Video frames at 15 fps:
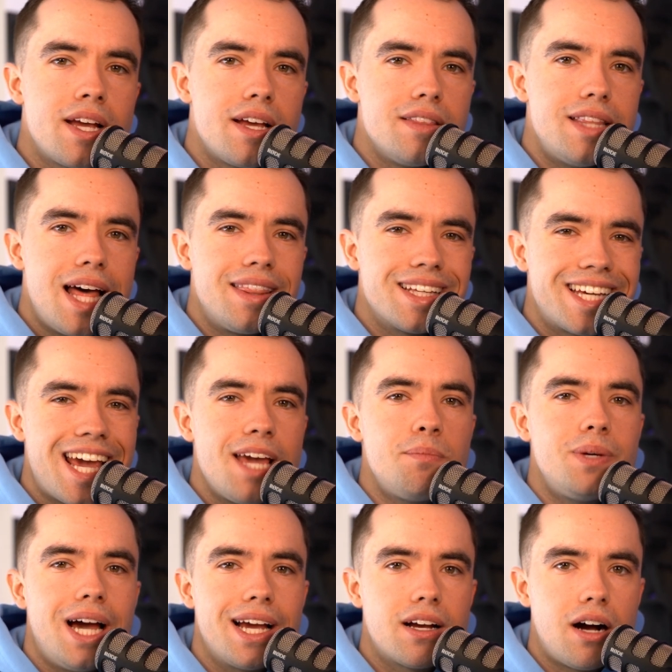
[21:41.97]
that the
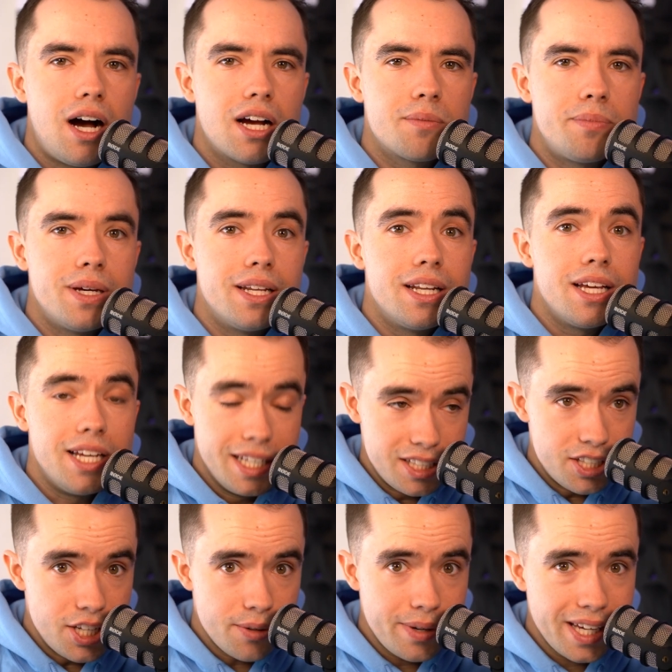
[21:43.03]
KPI cockpit is
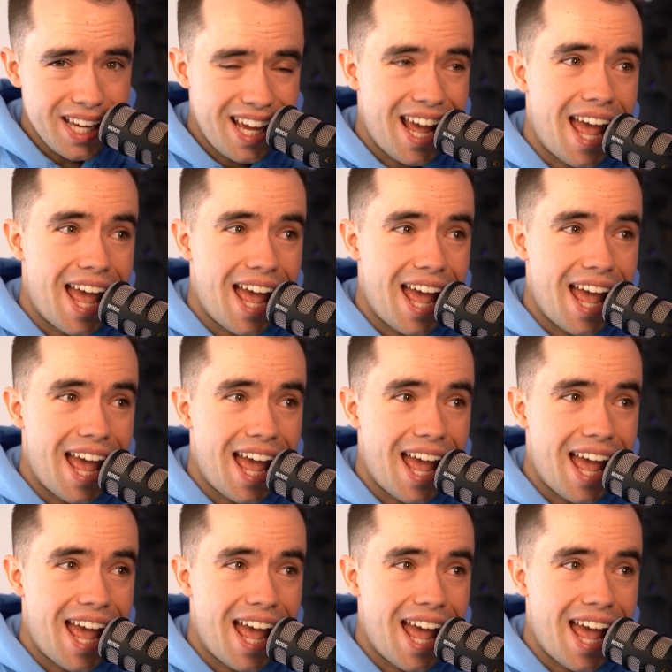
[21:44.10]
doing,